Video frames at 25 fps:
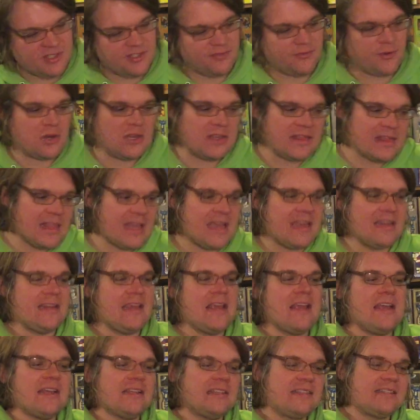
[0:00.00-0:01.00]
It's a very light,
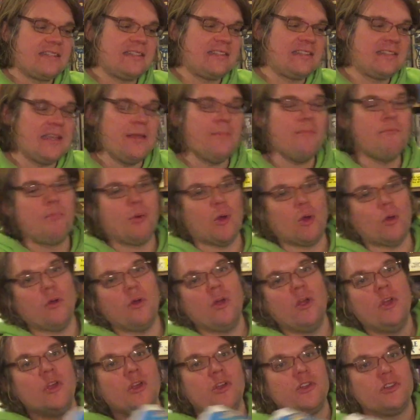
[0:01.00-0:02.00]

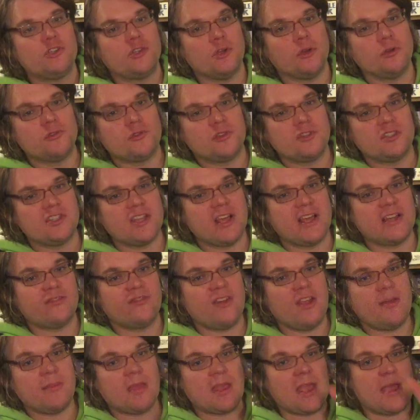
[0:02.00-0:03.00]
simple children slash
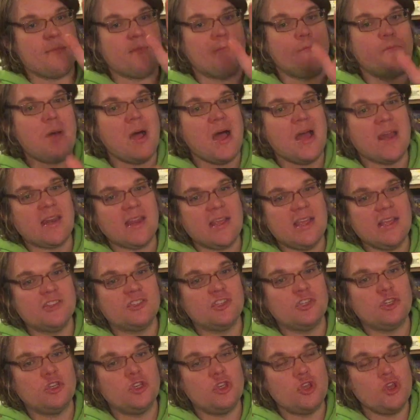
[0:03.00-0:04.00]
family game, but
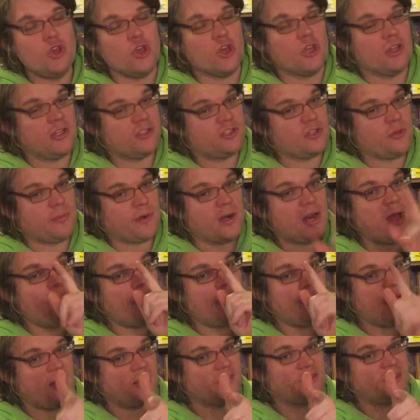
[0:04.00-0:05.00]
is it good? Let's open it
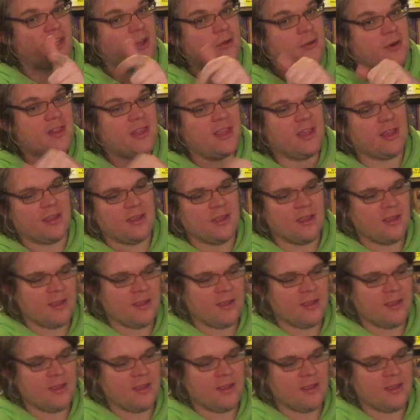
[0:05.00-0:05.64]
up. I'll tell you what I think.